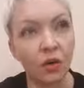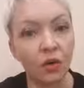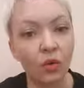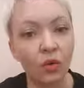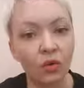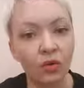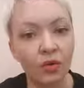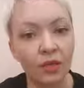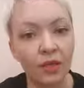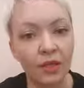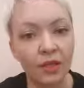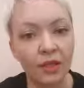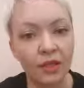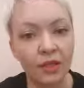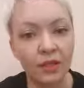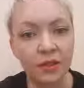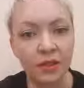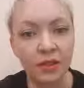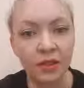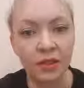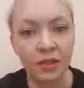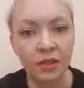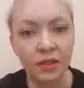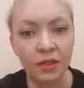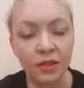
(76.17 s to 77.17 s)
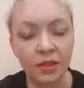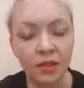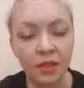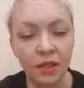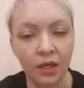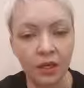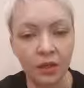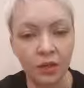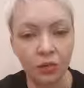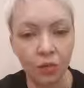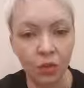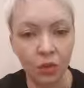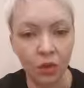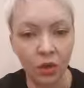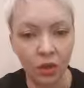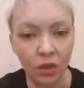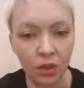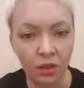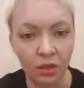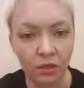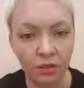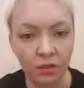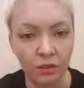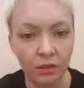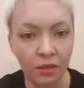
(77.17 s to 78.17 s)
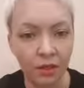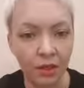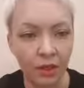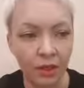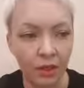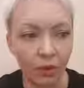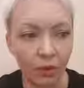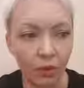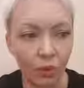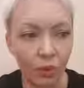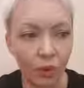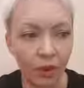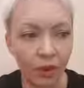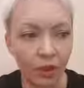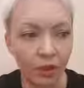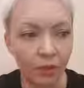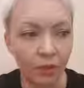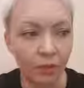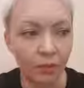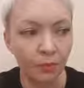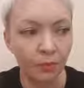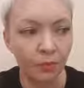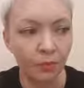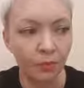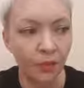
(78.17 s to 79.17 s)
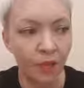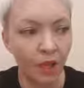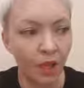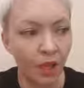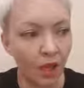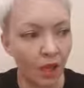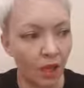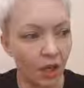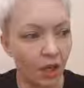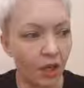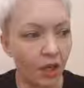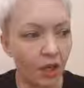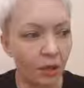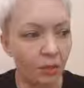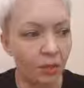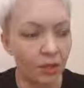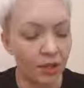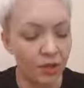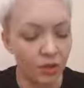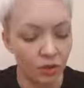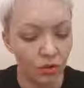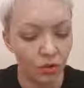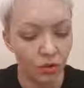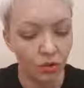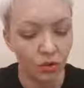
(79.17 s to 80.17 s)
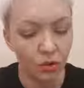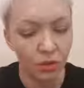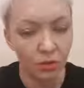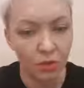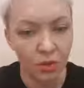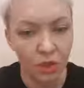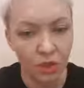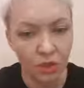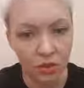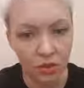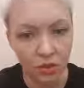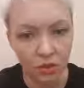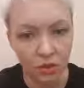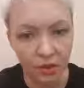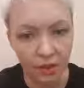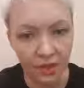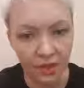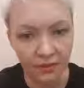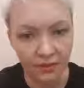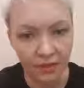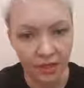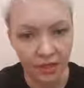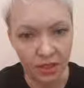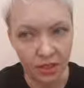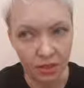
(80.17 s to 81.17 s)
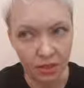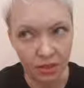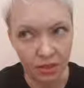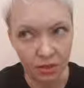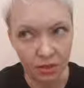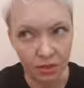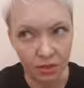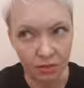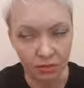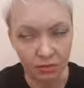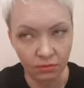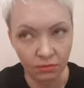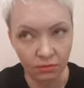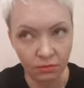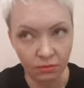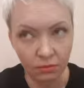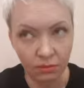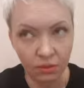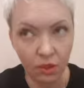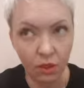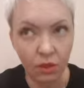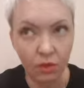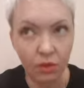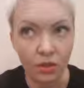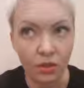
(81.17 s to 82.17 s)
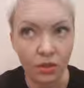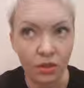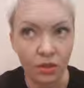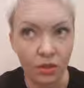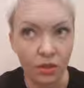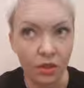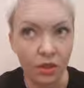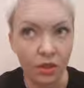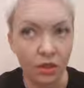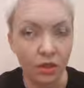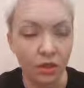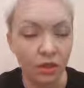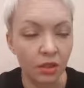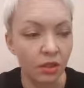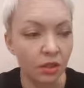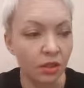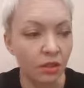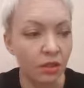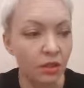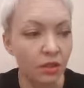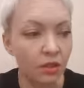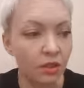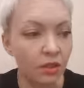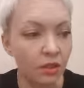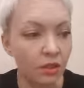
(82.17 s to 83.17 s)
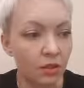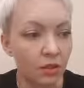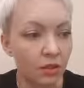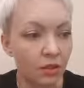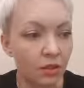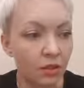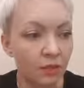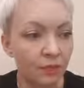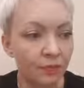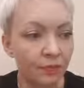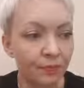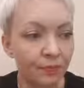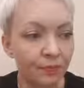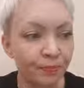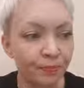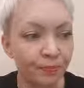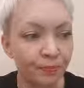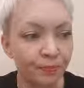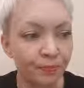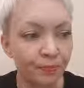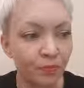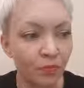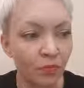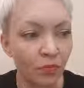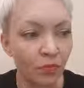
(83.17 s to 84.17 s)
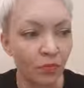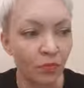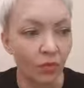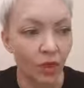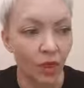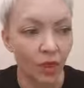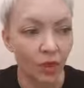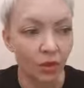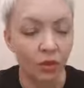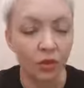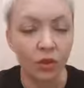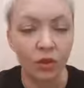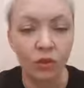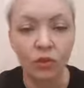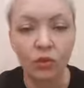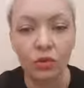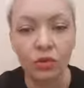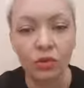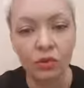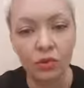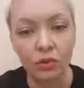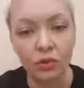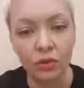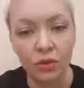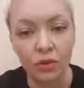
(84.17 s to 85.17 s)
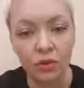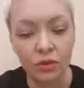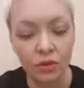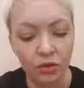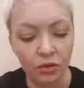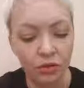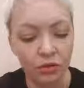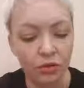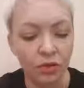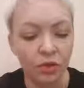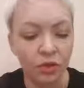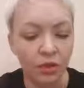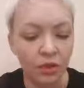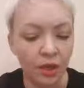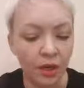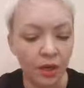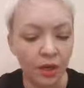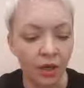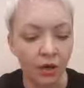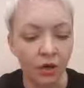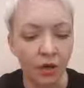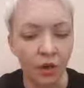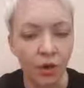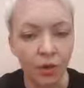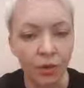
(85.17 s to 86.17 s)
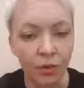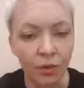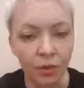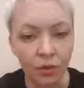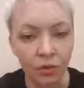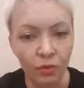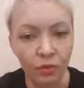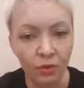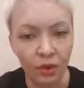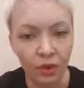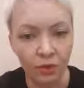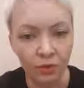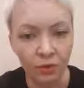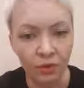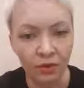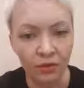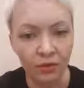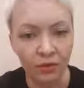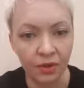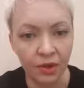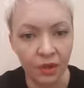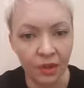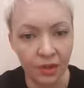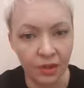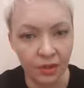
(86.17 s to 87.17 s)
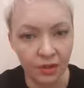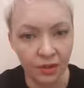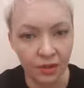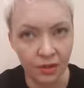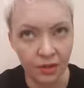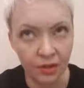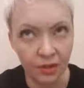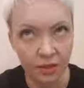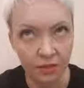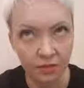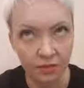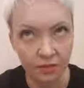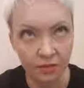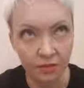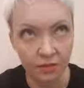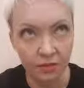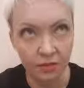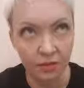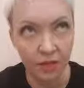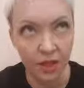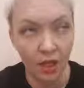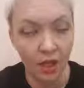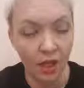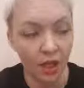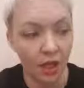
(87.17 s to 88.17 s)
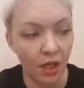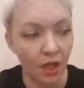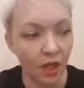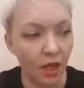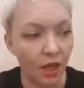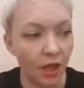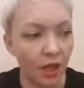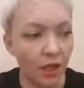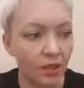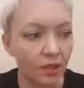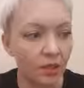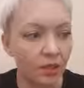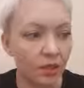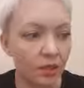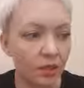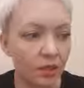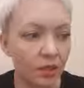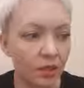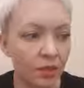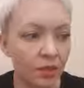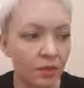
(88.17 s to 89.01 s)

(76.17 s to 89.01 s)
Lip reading: already tested and really work. Please don't miss your live session, because it's you are not only student. I hope you will be friends, and